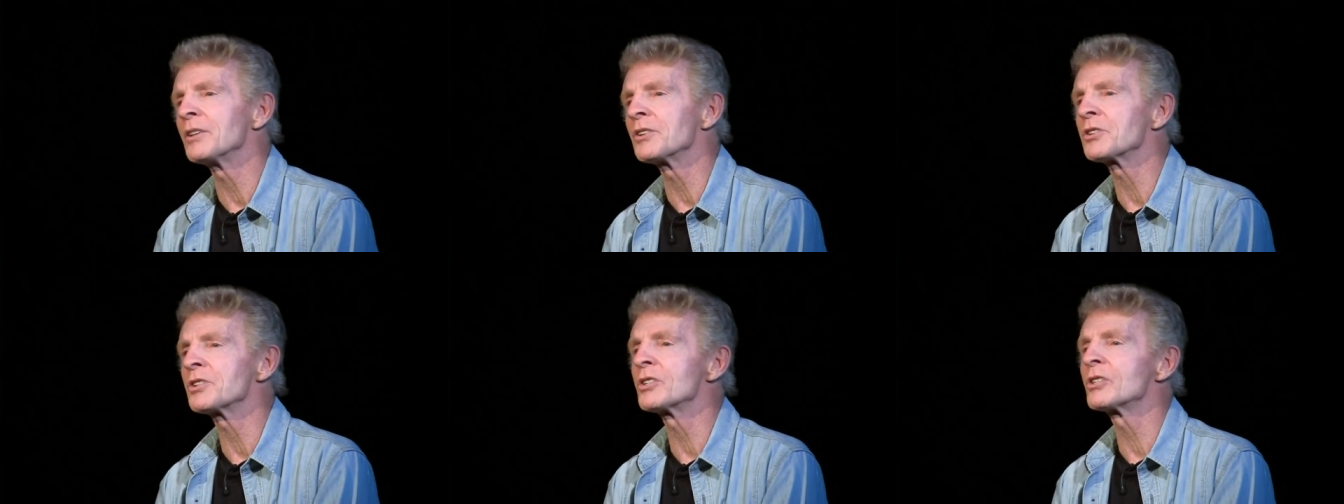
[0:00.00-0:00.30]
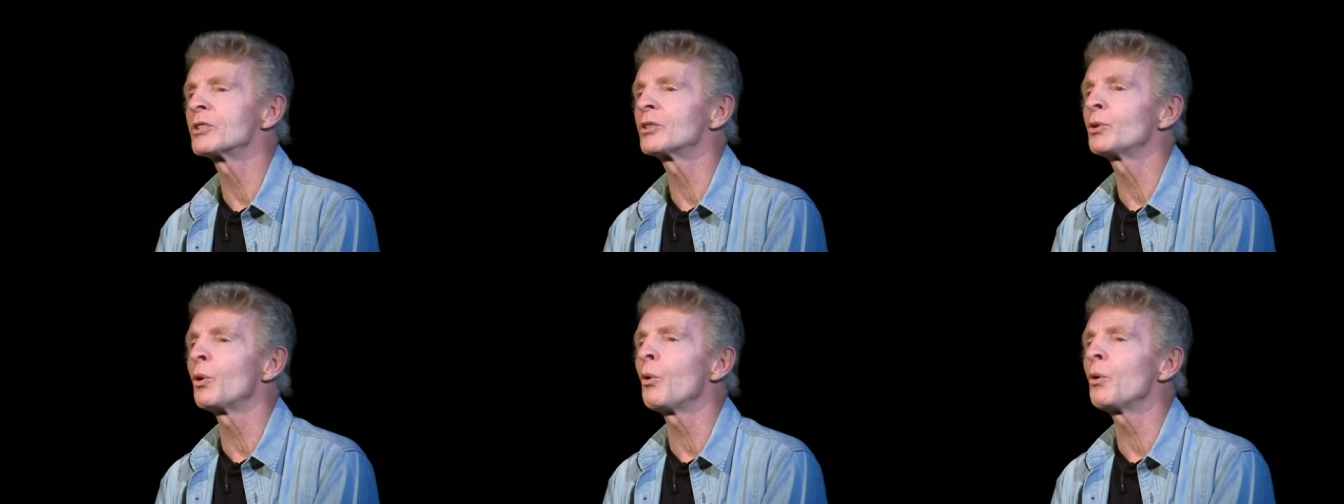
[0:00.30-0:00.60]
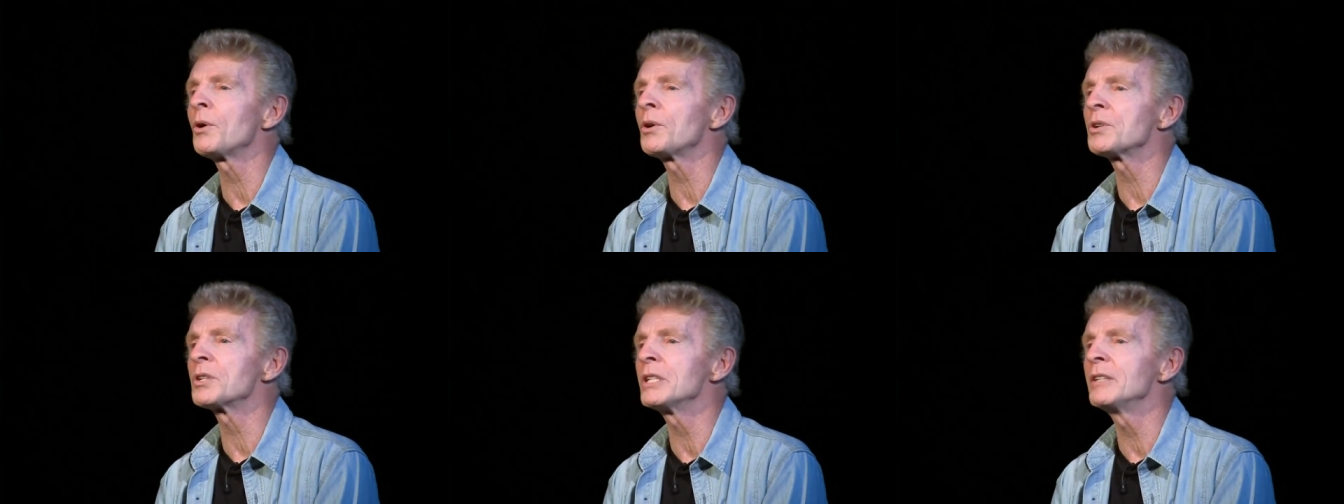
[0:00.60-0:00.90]
the
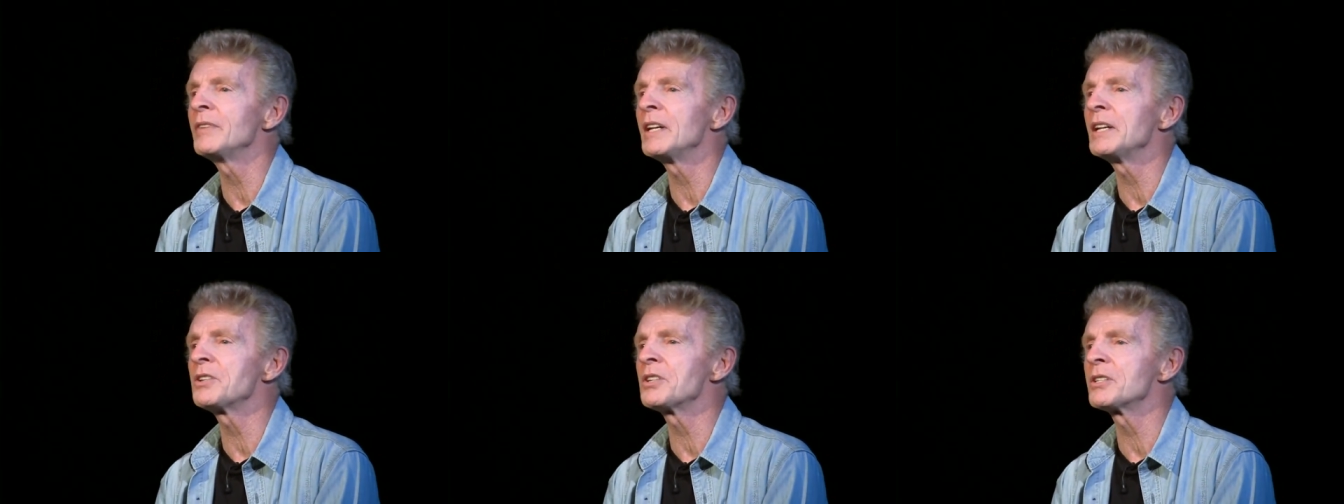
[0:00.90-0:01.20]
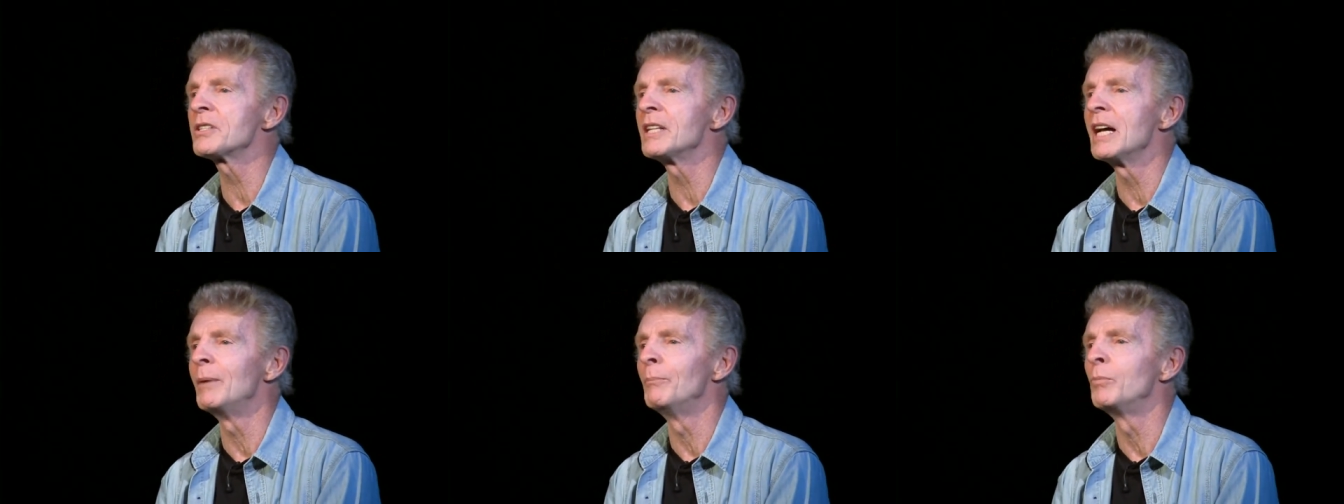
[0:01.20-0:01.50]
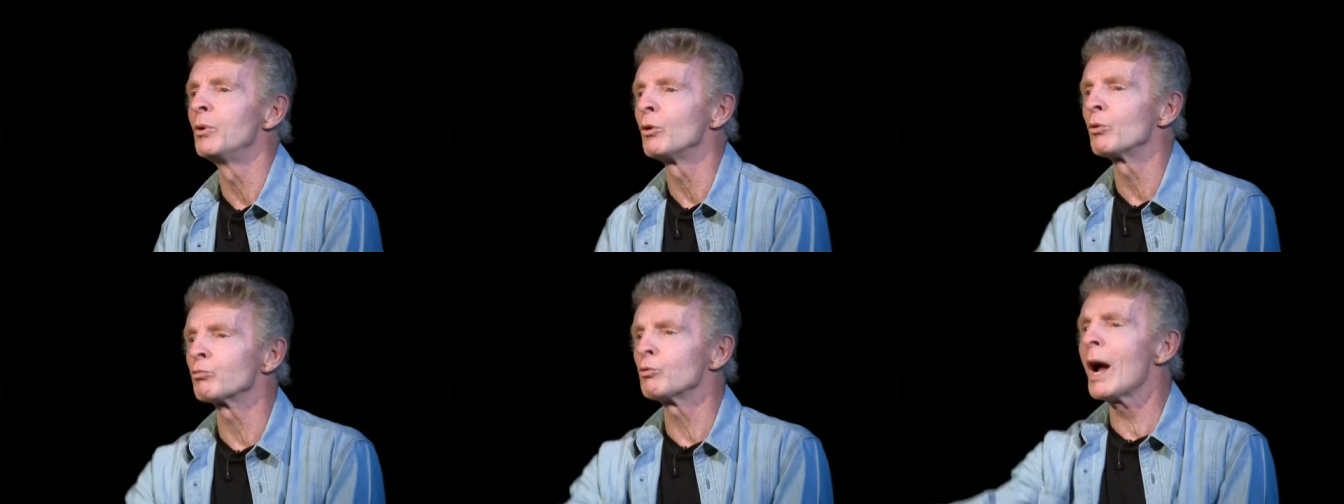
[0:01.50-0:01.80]
storks at
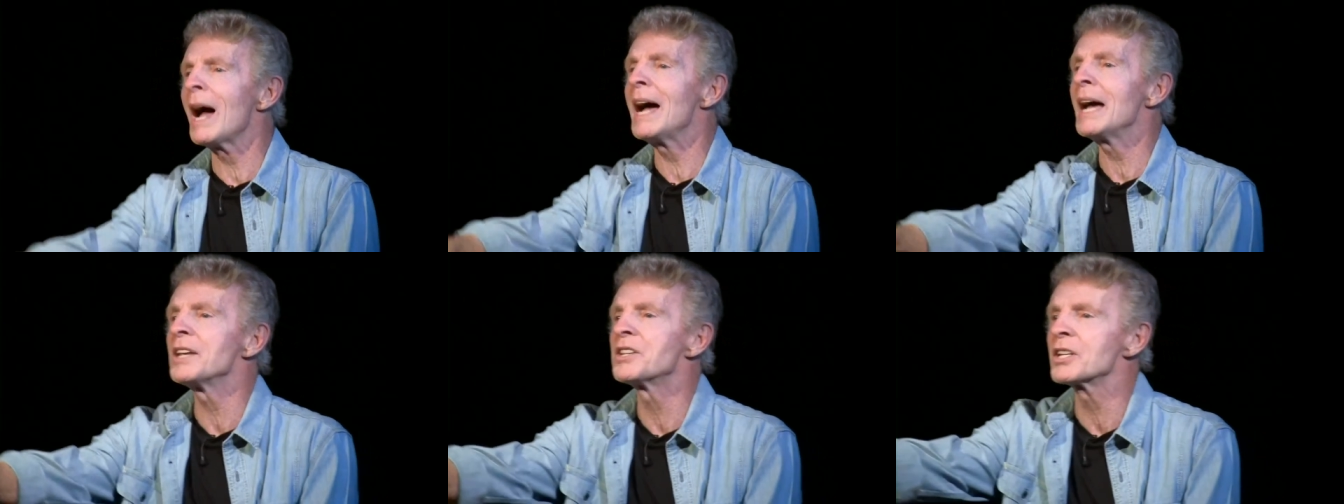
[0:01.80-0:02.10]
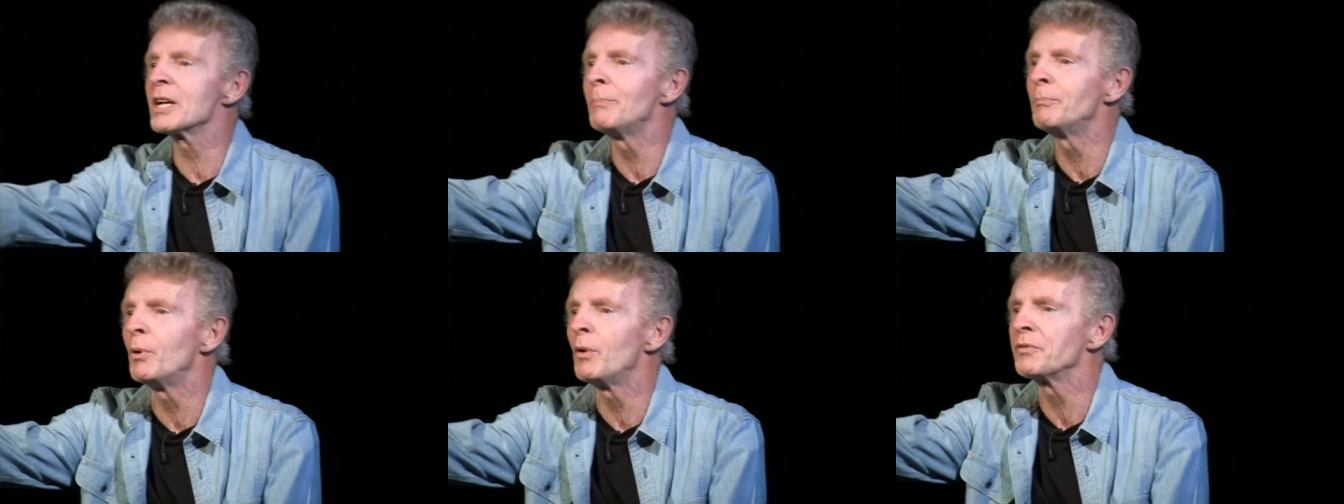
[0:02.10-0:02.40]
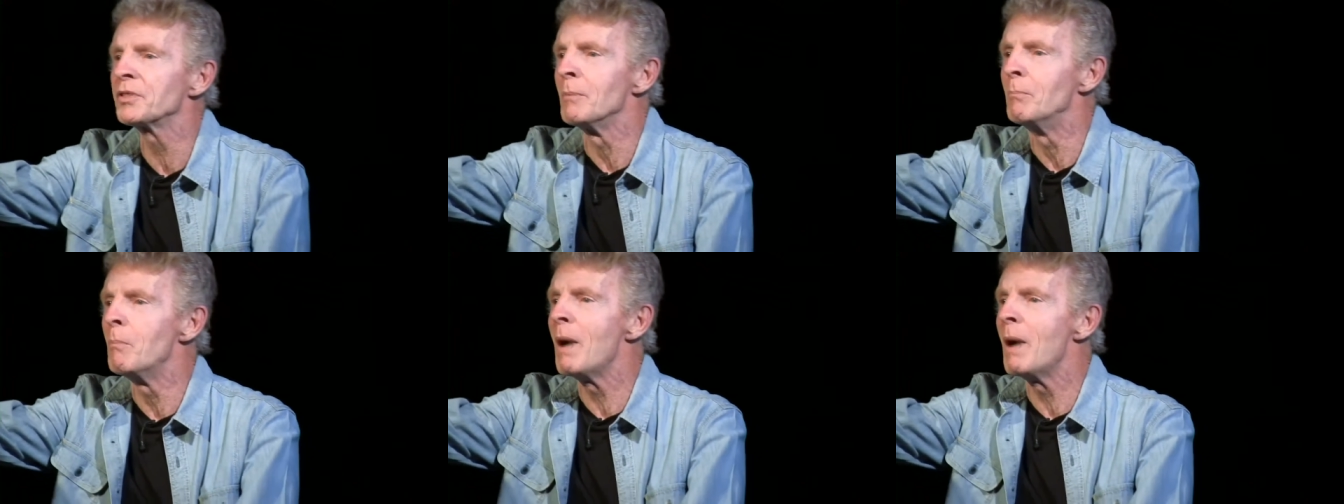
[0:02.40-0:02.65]
Istanbul rise up off the